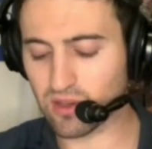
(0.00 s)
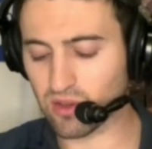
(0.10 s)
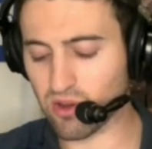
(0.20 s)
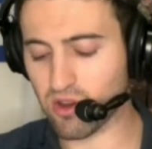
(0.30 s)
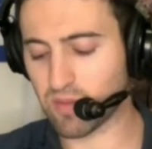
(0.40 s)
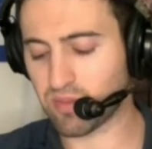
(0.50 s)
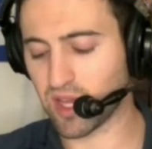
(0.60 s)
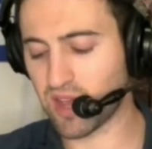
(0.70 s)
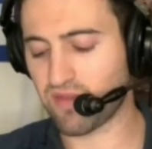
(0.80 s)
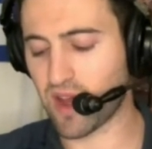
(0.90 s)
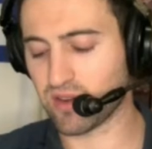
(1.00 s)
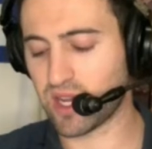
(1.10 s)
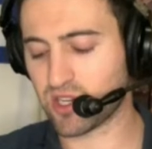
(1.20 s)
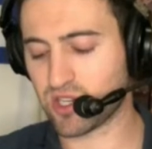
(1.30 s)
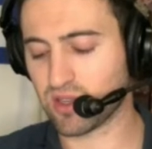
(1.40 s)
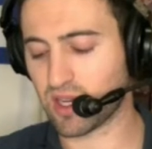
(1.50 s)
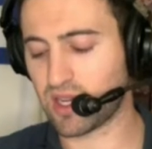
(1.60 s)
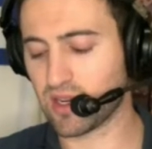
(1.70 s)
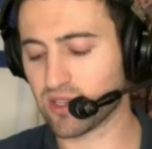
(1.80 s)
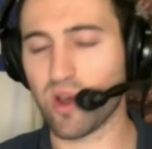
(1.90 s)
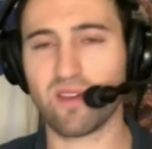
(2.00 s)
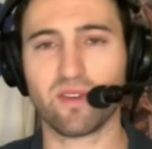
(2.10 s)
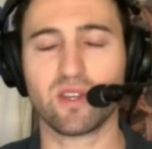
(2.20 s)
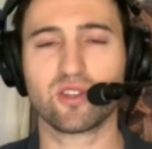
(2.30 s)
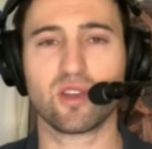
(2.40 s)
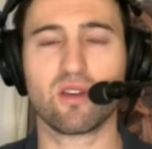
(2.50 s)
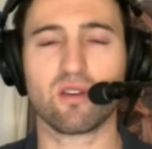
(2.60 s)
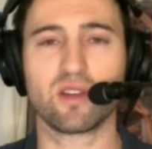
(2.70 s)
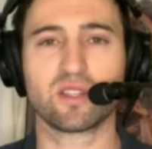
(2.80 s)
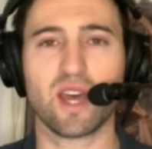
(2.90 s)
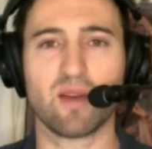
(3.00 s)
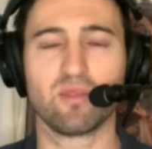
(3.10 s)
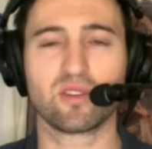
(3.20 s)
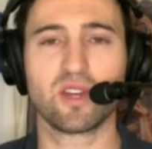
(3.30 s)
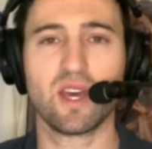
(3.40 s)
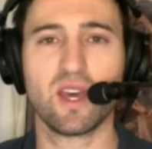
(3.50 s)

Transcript: Learn, and Play Foundation that he and his wife, Ayesha Curry, established